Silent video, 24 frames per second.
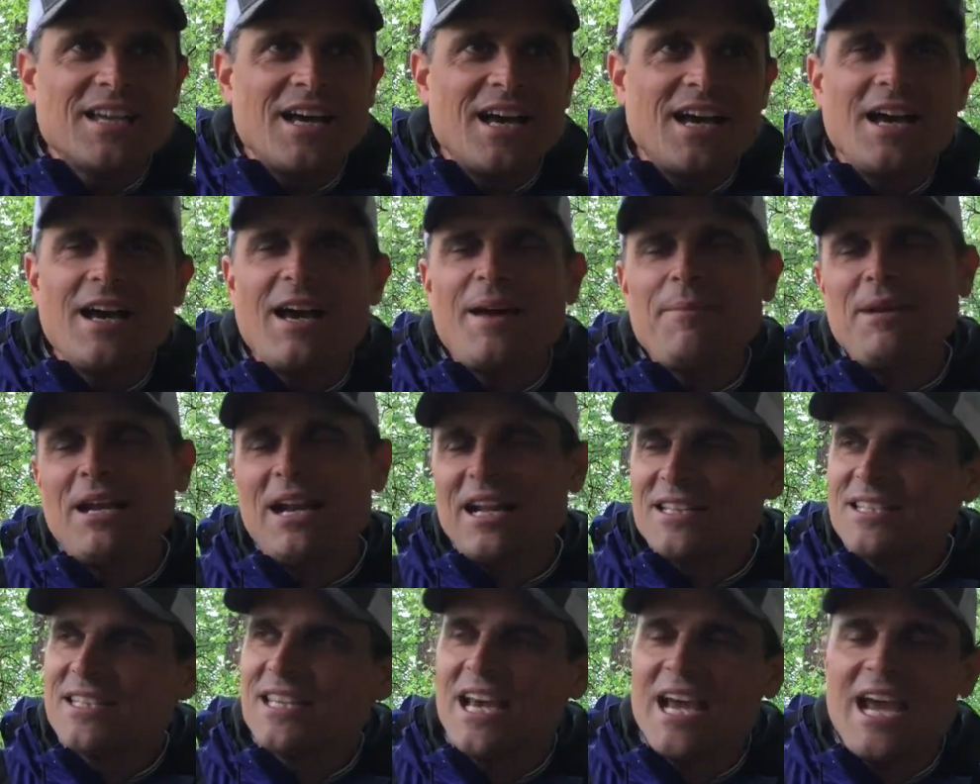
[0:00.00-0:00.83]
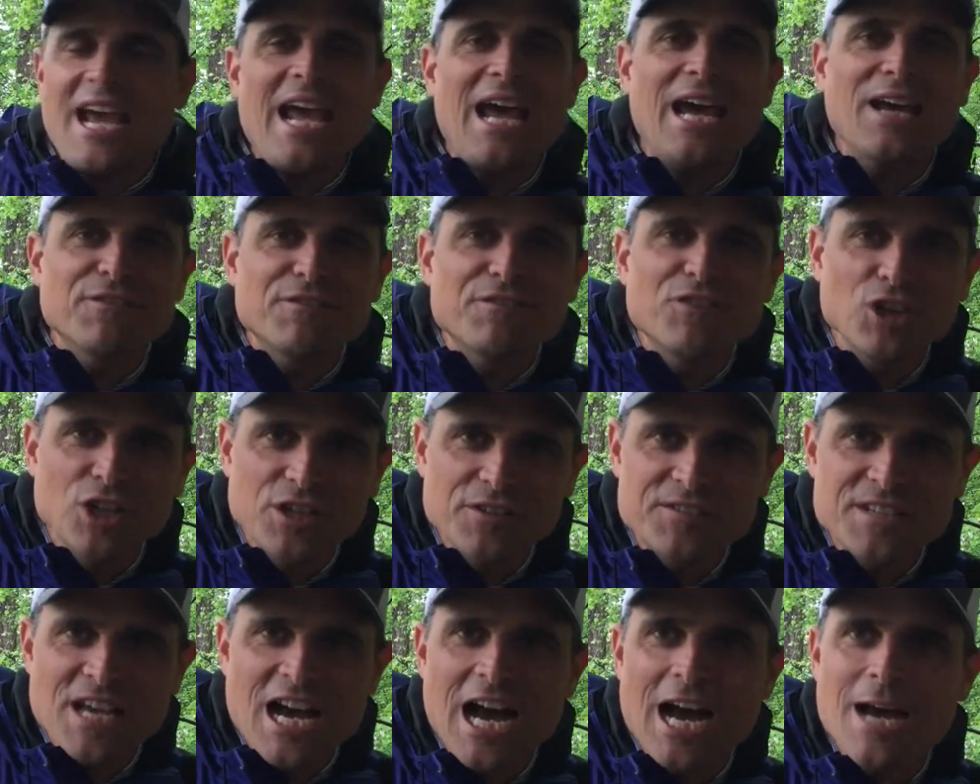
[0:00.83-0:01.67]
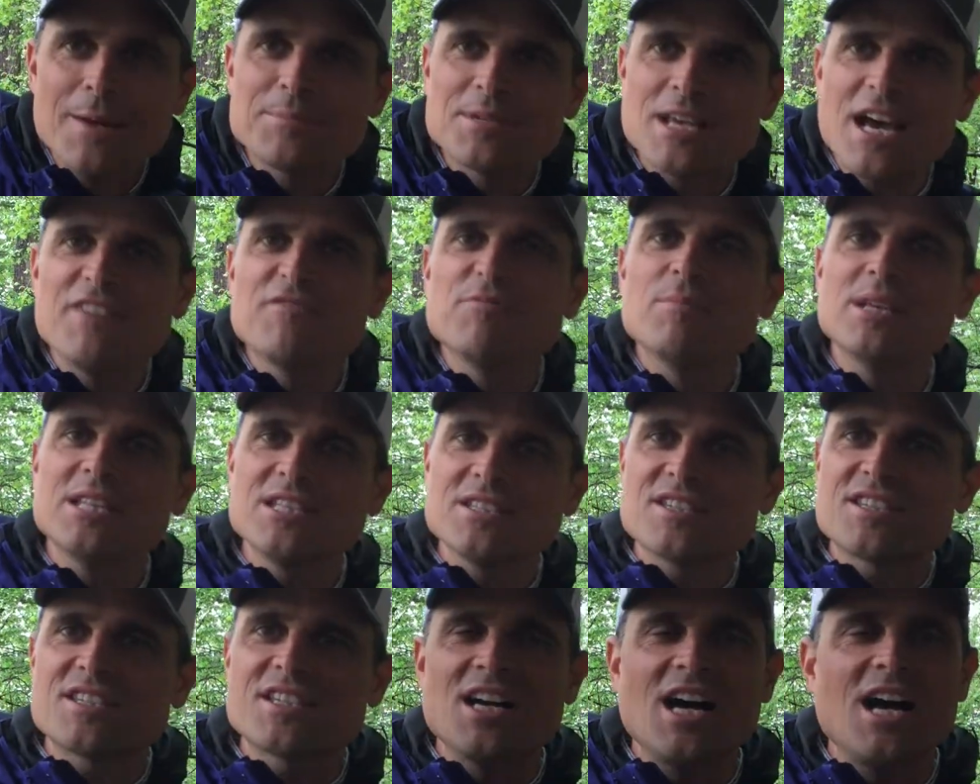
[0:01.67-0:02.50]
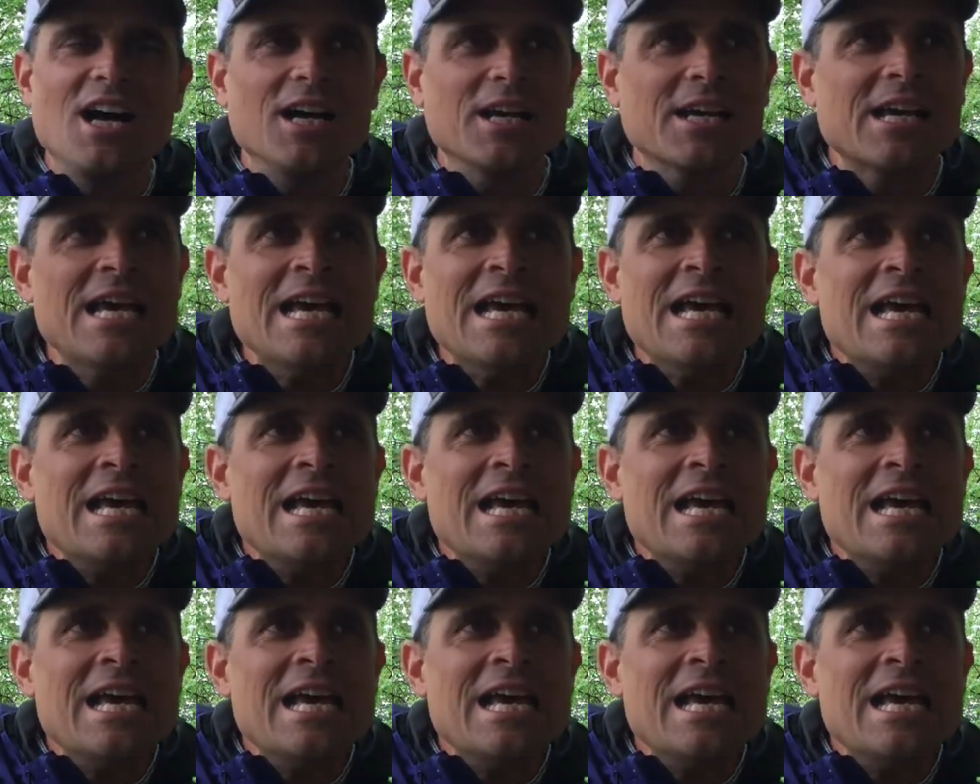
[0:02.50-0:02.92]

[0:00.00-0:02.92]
I'd say a handful of times I've been stung.